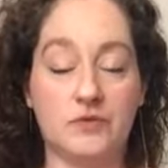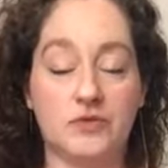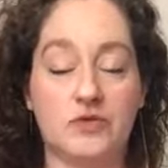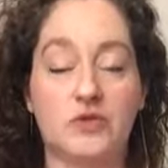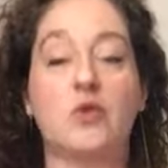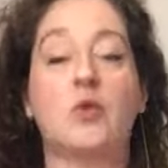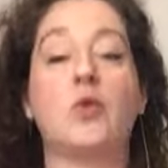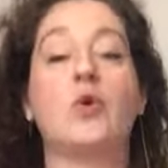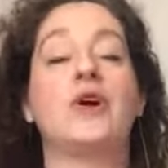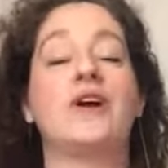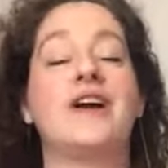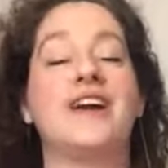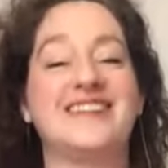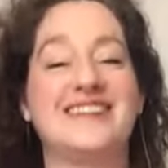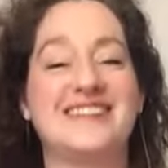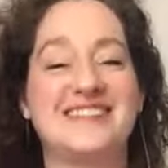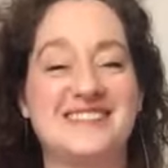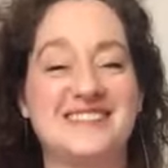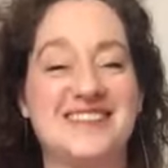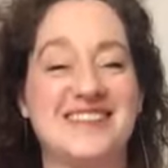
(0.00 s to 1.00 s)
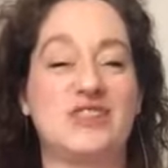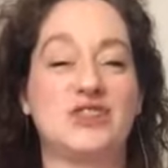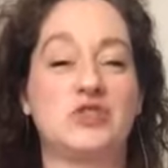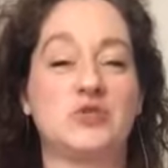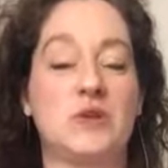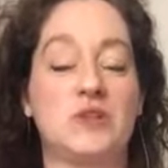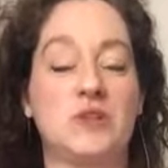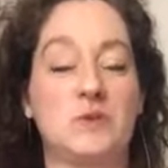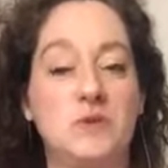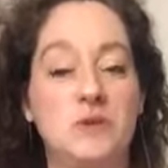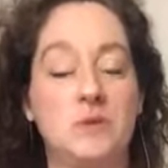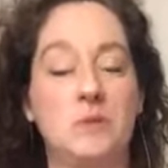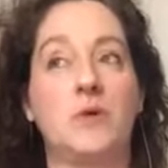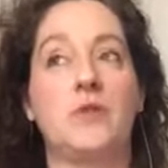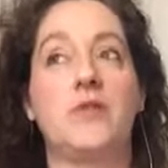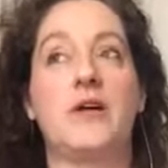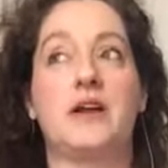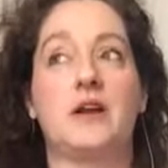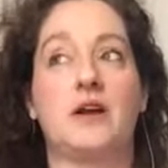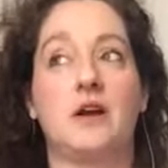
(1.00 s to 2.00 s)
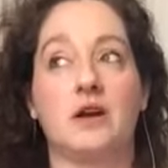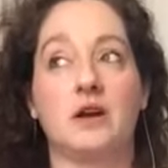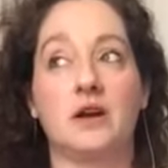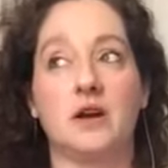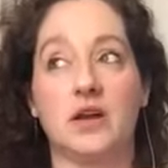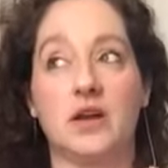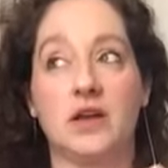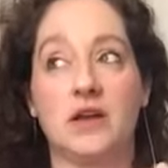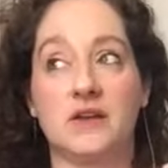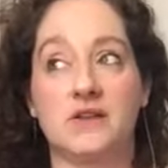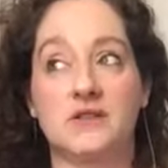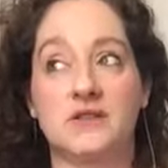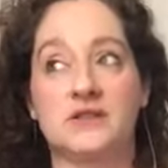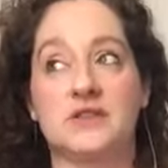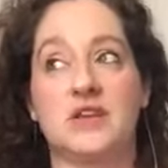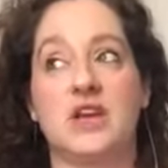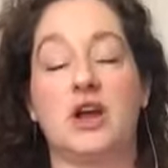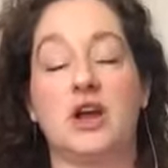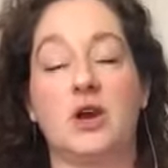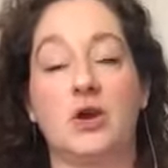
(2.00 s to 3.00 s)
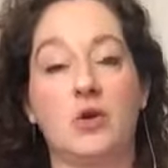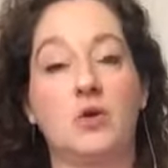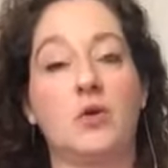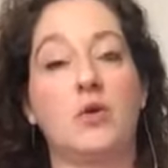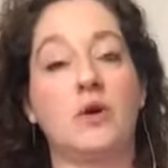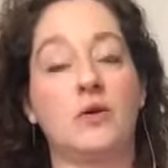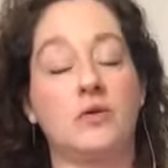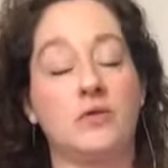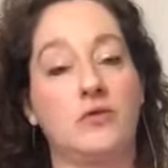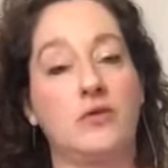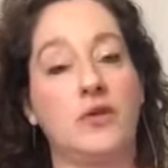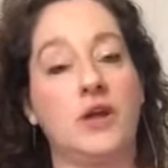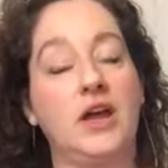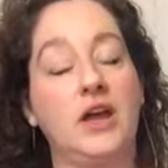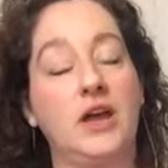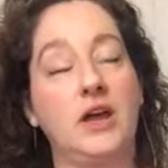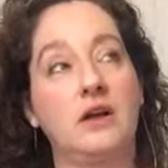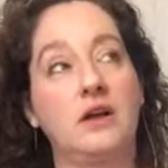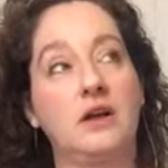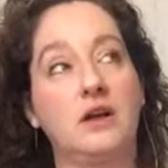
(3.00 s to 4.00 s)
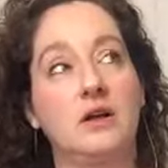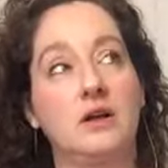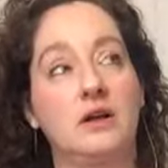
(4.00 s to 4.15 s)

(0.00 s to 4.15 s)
or I can say it this way, the people that are scared or afraid,